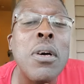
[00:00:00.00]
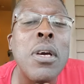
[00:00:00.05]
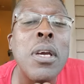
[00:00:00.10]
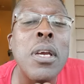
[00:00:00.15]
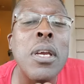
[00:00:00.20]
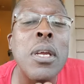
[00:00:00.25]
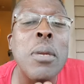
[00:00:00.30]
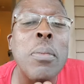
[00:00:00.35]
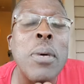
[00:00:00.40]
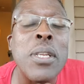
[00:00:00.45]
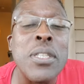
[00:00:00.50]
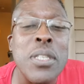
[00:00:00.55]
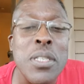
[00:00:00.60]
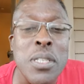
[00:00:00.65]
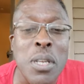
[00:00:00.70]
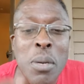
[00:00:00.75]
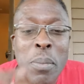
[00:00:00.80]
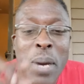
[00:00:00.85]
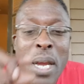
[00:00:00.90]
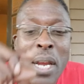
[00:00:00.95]
get about this
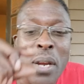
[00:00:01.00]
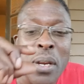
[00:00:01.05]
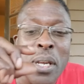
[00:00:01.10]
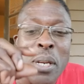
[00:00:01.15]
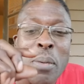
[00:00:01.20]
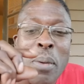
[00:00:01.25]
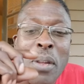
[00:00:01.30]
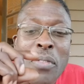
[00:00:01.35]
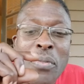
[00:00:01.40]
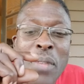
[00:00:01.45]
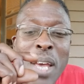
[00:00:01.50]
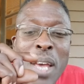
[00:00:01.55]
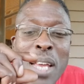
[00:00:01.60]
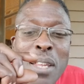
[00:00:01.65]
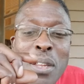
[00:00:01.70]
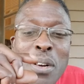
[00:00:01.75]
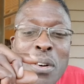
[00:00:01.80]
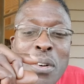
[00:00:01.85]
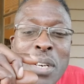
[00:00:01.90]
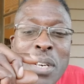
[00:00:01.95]
long. My hair get about that
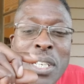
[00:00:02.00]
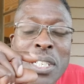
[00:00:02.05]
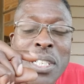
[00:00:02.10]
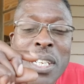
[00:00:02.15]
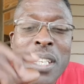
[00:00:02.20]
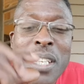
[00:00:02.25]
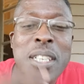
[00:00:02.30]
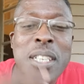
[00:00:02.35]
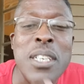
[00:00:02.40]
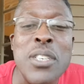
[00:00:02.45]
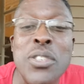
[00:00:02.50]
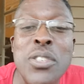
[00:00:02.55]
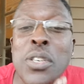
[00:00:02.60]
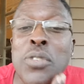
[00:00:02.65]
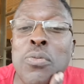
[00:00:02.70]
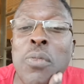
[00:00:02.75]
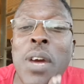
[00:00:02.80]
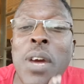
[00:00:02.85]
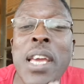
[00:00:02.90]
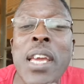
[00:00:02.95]
long and shit.
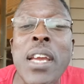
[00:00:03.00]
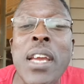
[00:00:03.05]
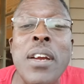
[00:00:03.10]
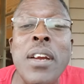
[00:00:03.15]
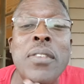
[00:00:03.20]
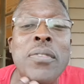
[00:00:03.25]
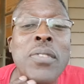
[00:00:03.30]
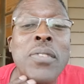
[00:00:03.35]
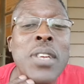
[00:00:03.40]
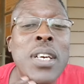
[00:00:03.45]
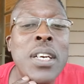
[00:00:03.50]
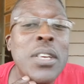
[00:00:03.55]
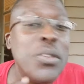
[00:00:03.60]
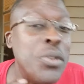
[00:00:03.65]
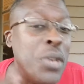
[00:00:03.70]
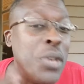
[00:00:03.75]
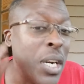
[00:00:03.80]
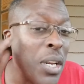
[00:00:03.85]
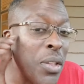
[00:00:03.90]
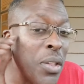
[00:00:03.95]
Just right here.
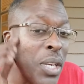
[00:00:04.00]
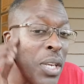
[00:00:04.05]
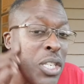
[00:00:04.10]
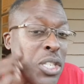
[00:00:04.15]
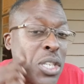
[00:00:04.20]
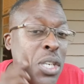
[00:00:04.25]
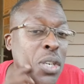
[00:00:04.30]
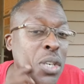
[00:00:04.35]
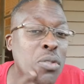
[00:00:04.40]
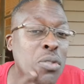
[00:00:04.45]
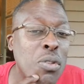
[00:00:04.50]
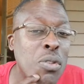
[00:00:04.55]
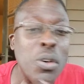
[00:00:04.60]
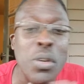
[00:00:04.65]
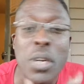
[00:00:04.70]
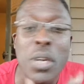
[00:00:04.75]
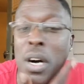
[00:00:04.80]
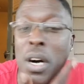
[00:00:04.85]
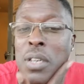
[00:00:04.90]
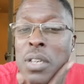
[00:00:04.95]
None of this shit'll grow,
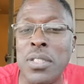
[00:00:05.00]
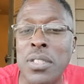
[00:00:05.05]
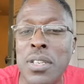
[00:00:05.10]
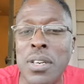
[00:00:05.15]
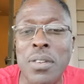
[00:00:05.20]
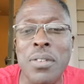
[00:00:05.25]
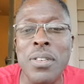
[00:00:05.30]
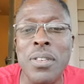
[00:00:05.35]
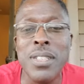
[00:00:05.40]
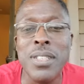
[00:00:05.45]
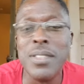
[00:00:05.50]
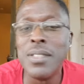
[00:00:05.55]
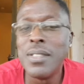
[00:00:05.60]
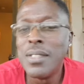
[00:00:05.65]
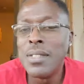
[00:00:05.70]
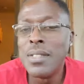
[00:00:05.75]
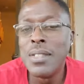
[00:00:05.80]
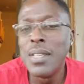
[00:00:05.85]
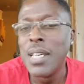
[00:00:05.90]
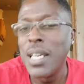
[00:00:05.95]
y'all. So
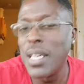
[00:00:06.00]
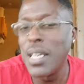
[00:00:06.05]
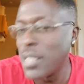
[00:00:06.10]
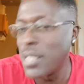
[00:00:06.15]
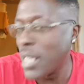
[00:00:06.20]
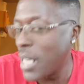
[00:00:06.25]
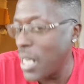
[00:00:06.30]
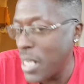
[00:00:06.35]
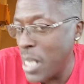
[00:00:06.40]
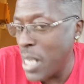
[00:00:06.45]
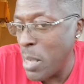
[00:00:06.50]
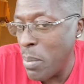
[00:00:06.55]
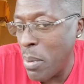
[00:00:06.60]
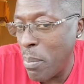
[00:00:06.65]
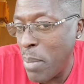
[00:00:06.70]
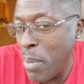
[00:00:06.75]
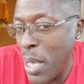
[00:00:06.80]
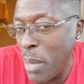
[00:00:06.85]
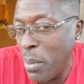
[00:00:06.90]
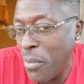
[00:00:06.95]
it's like I keep it
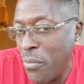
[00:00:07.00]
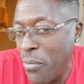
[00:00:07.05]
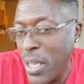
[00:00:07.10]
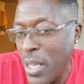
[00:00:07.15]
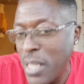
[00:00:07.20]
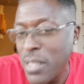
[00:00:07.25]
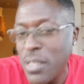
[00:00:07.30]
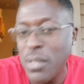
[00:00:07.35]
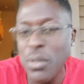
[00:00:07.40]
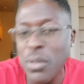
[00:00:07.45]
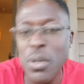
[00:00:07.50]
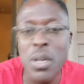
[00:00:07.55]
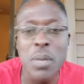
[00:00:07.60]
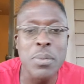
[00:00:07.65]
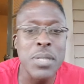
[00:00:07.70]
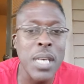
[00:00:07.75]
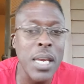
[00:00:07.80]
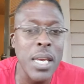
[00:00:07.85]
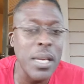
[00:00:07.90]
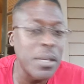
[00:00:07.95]
baby faced. You know what I'm
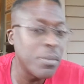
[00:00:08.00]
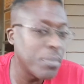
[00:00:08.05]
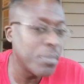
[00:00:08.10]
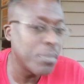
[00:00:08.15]
saying?